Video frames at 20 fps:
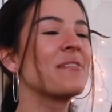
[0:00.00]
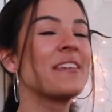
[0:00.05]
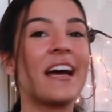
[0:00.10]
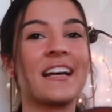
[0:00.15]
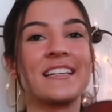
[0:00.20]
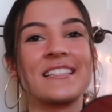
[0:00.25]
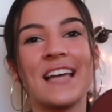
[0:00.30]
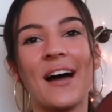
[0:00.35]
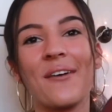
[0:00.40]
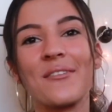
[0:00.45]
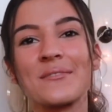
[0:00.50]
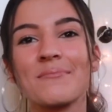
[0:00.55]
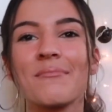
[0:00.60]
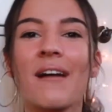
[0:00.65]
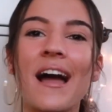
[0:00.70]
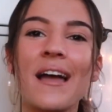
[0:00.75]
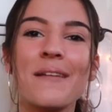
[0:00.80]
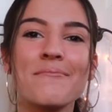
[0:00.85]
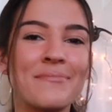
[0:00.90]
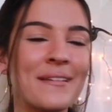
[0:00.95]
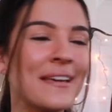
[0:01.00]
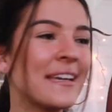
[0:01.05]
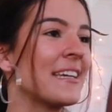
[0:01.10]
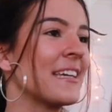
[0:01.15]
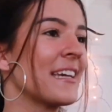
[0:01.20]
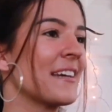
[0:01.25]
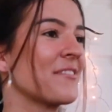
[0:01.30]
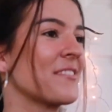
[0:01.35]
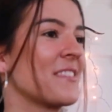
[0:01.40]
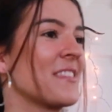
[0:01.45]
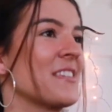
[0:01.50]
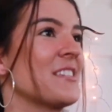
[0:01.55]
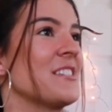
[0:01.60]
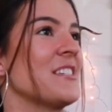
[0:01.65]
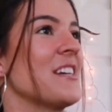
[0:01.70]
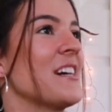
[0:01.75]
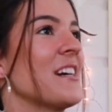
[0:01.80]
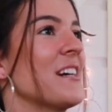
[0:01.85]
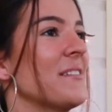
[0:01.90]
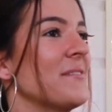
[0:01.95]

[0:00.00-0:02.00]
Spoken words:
Yes, that was my big gift this year.